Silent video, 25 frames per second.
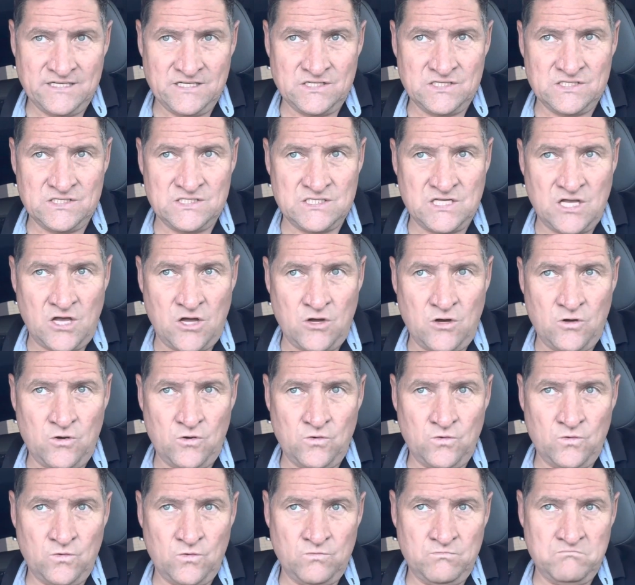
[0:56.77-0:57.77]

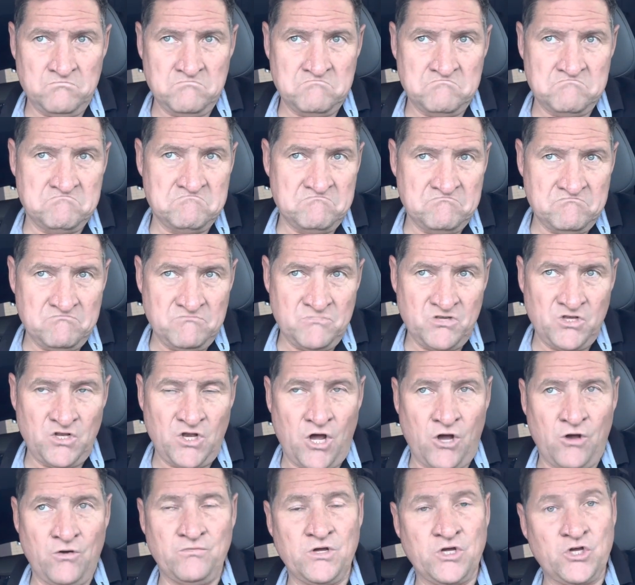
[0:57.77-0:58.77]
So, you
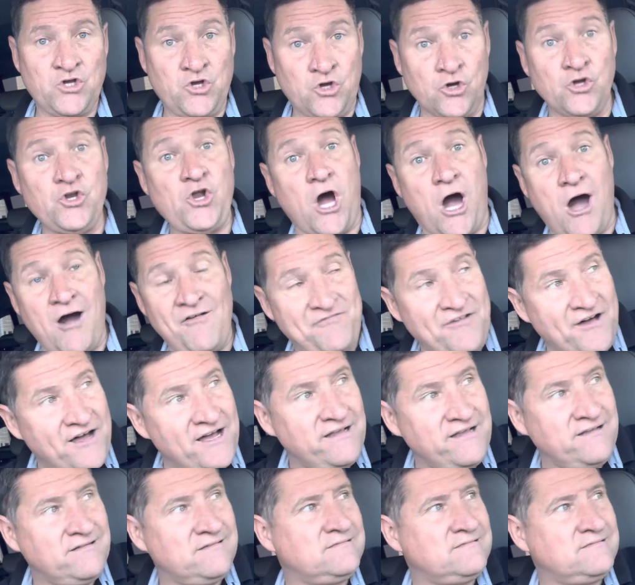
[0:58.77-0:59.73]
know, good offer,